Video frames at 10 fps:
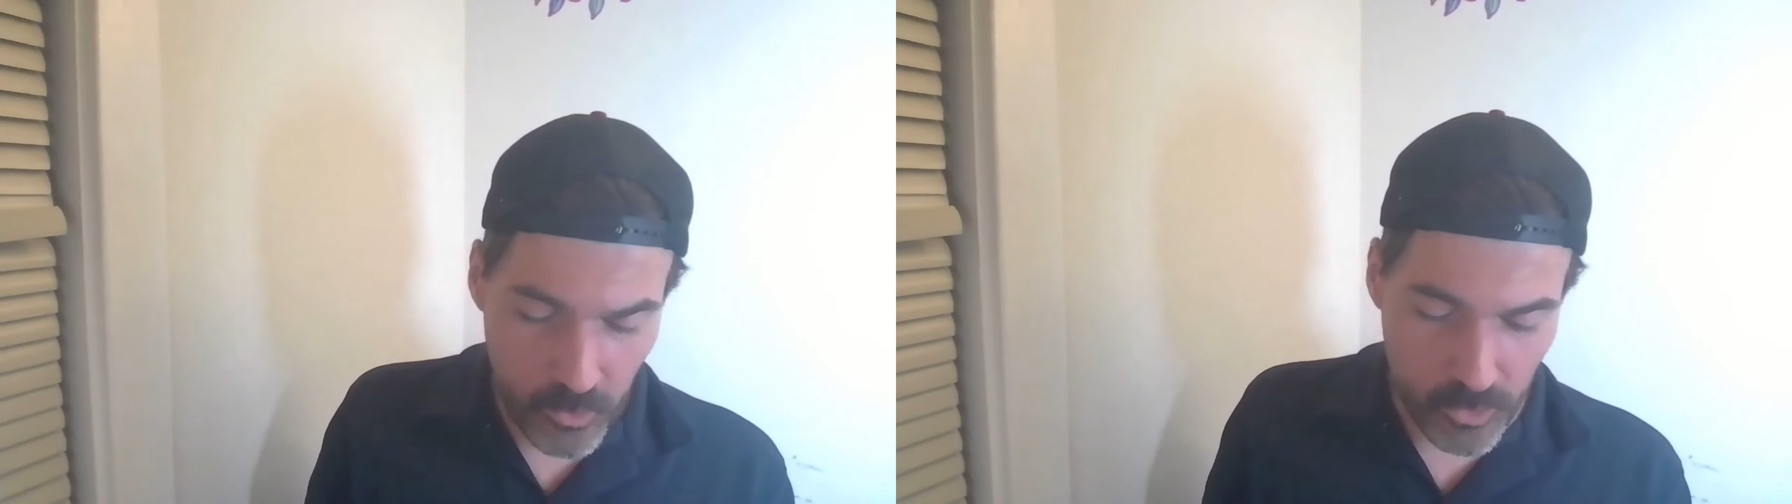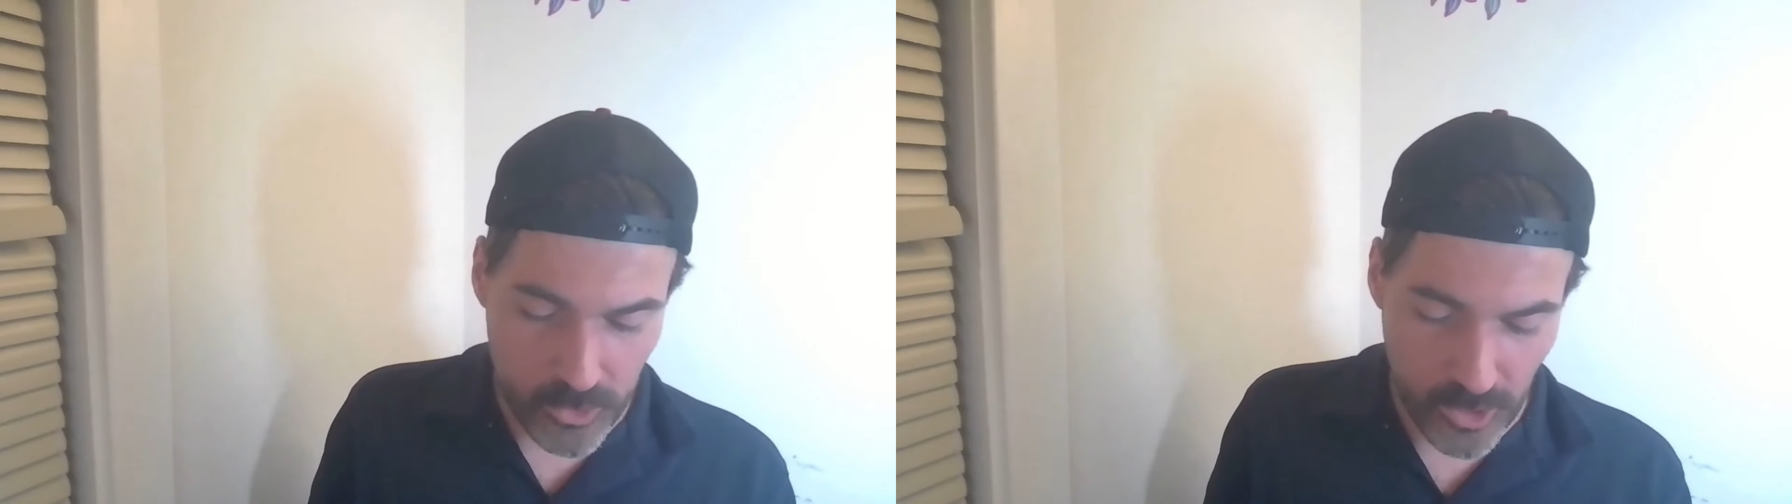
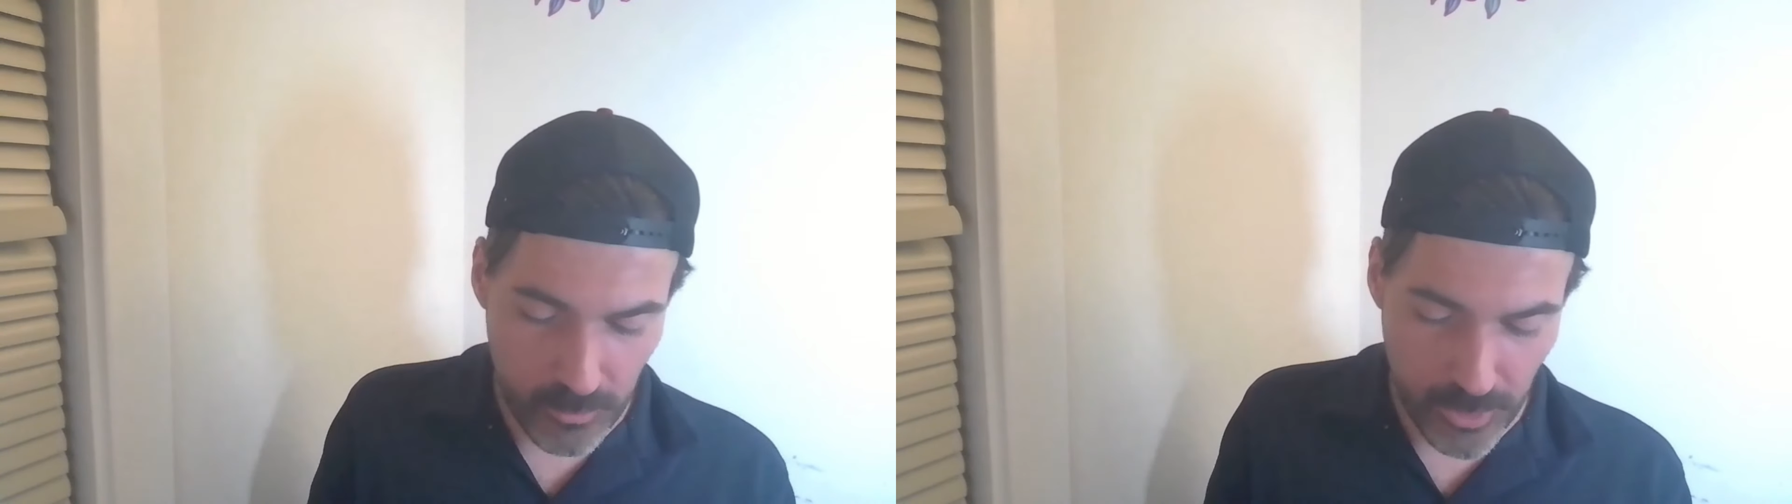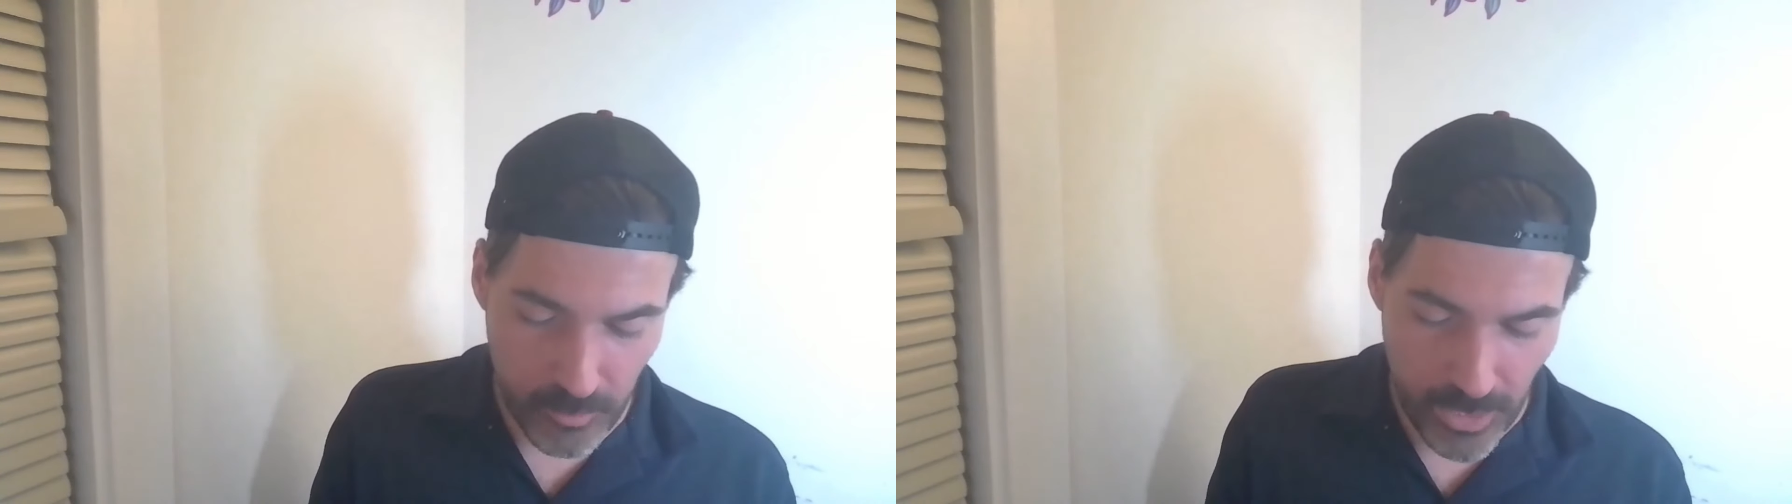we're talking
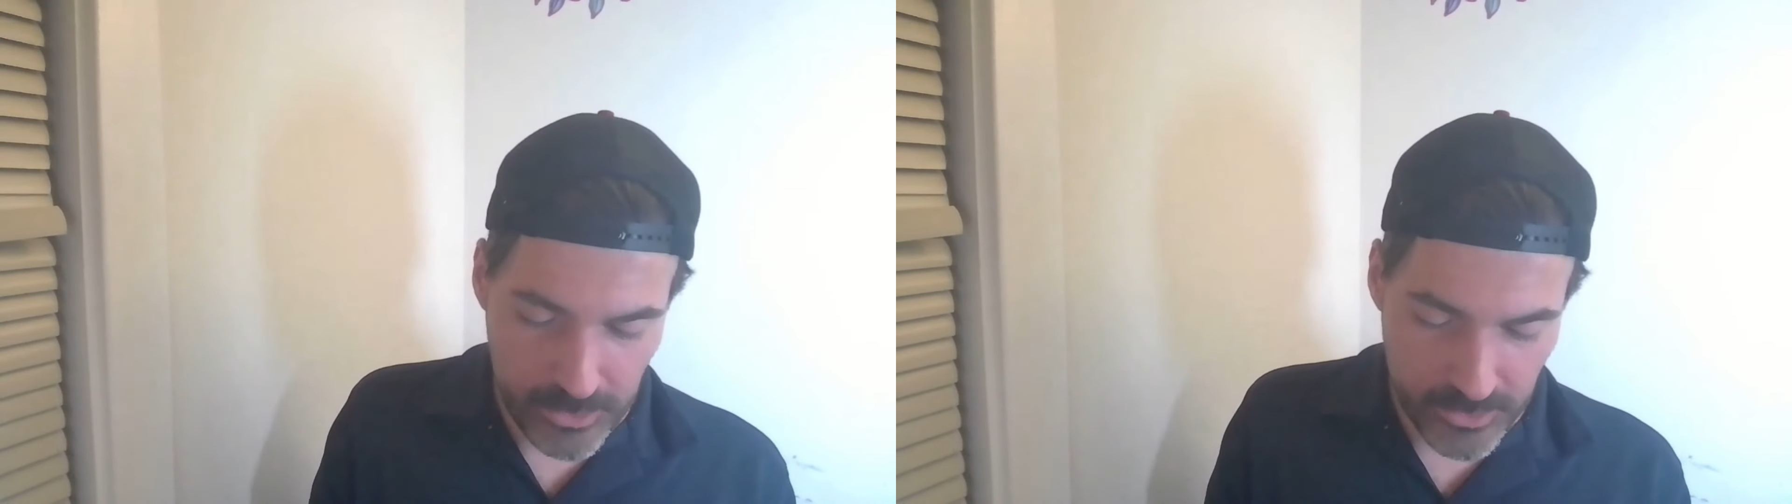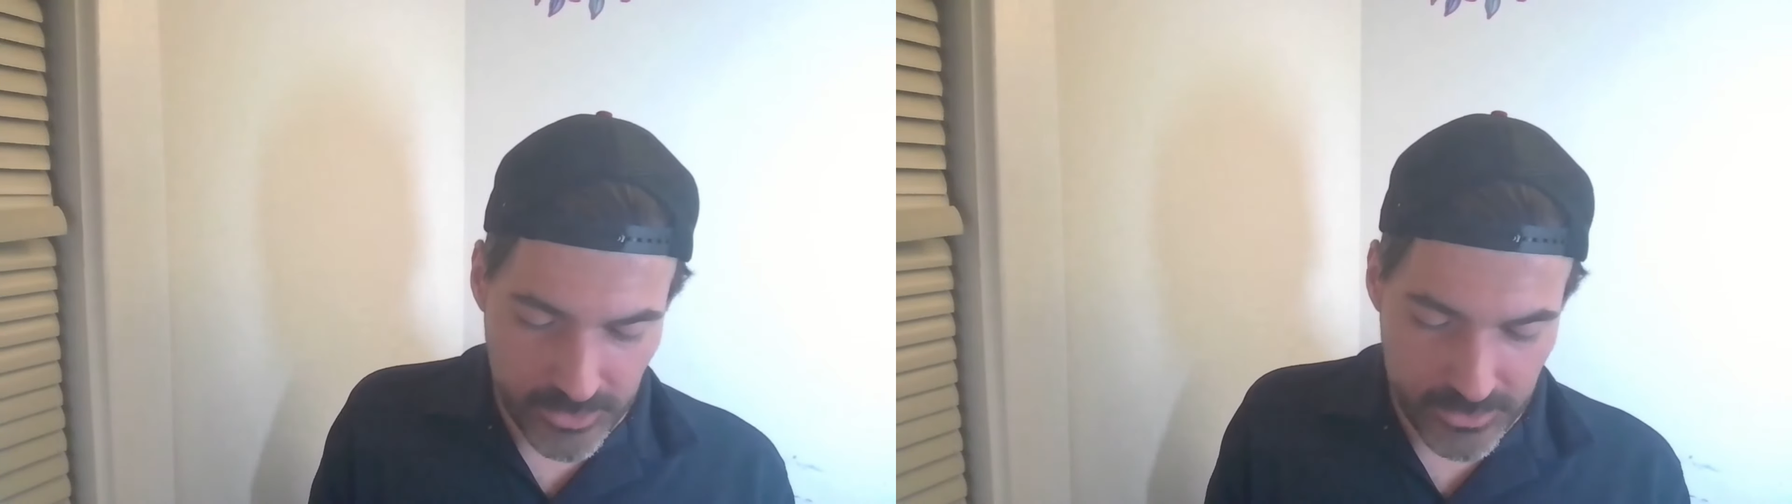about a
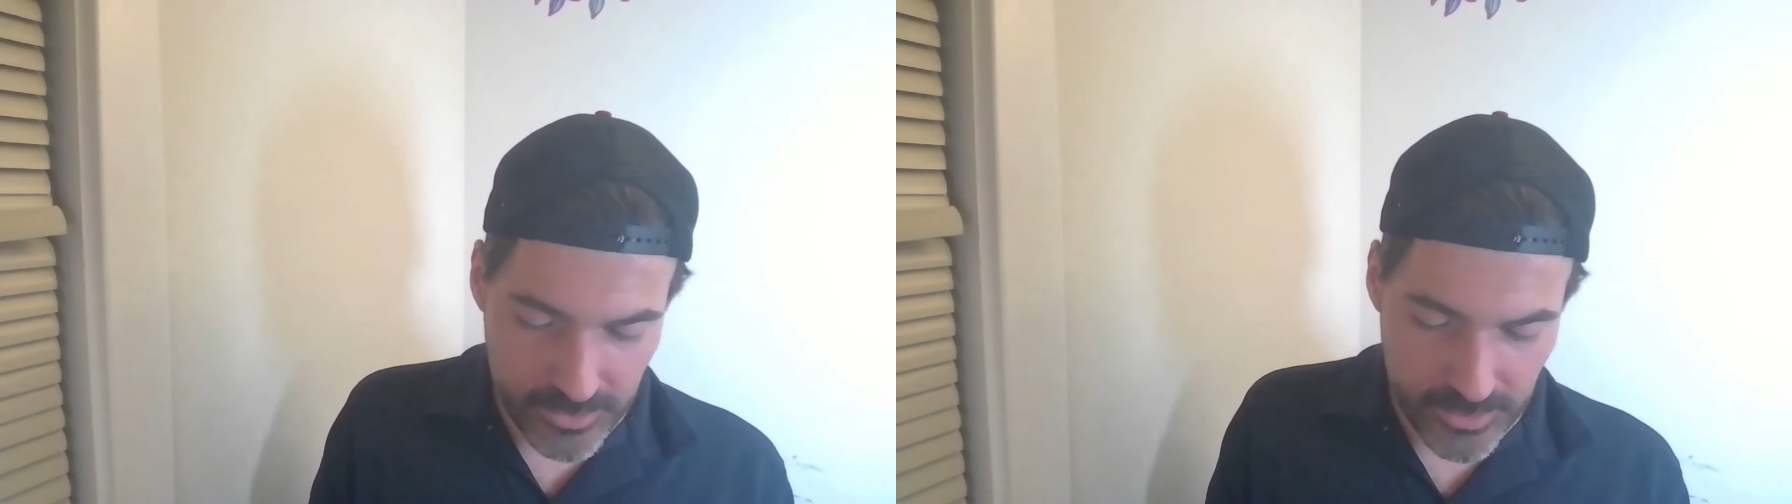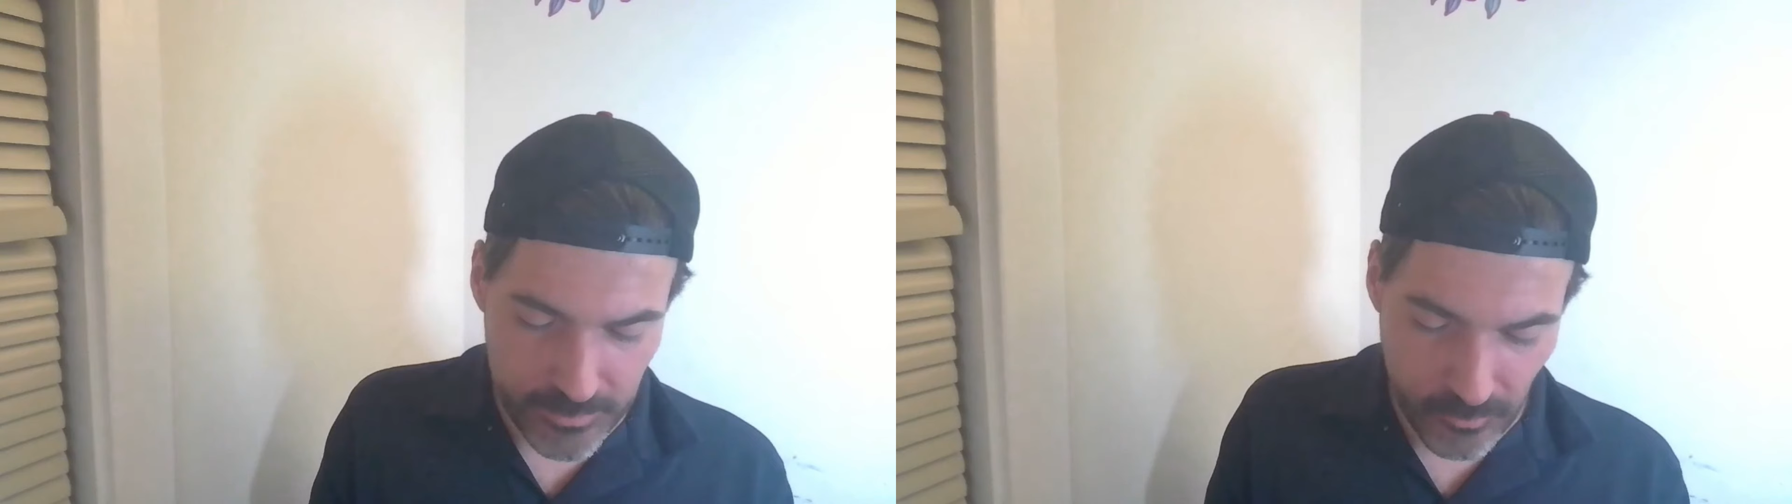minor league
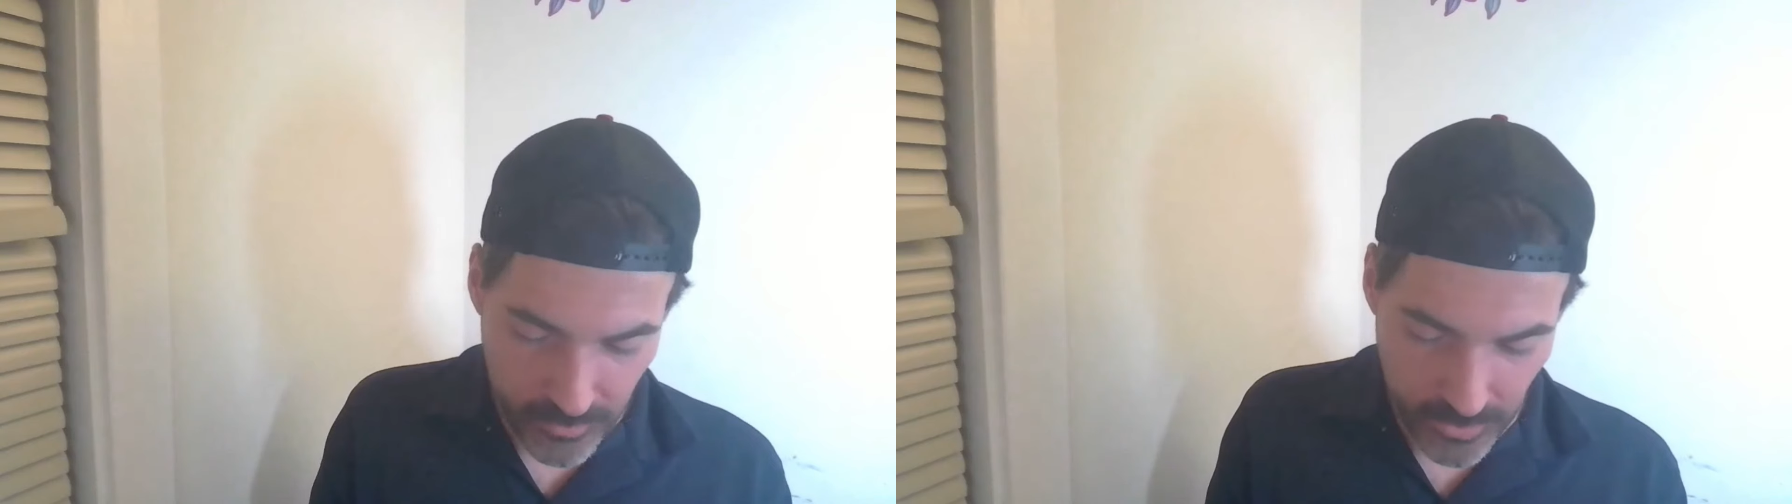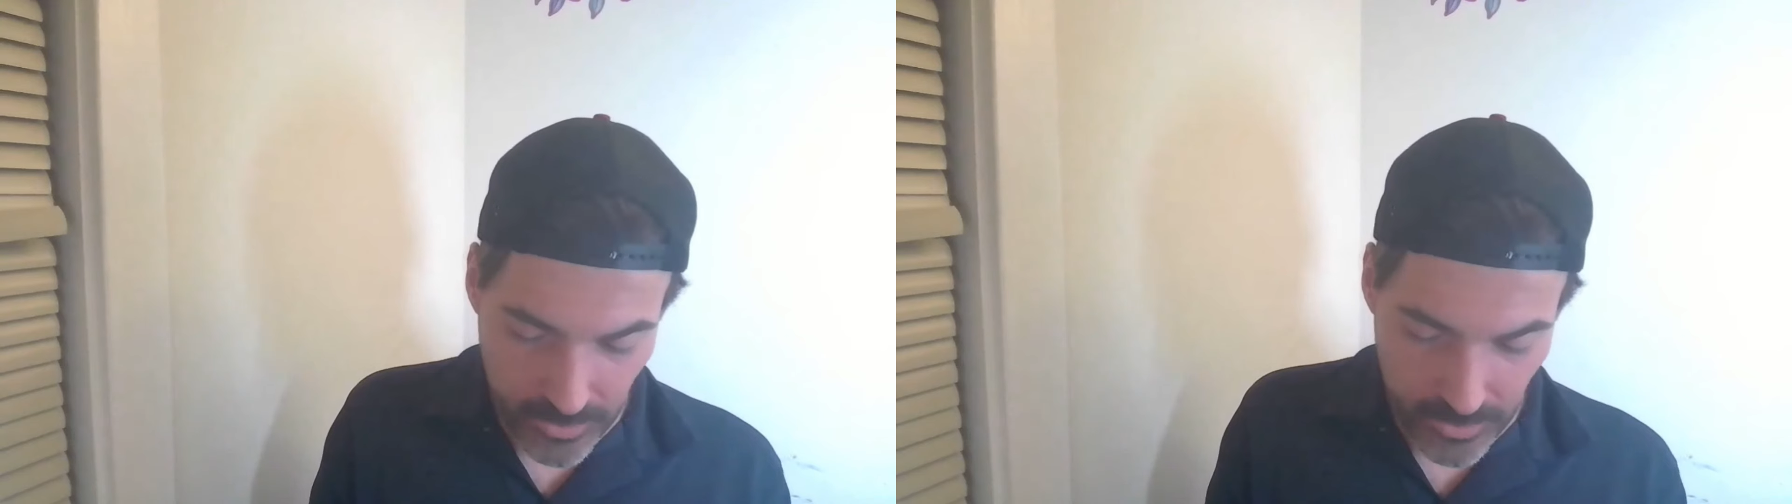team.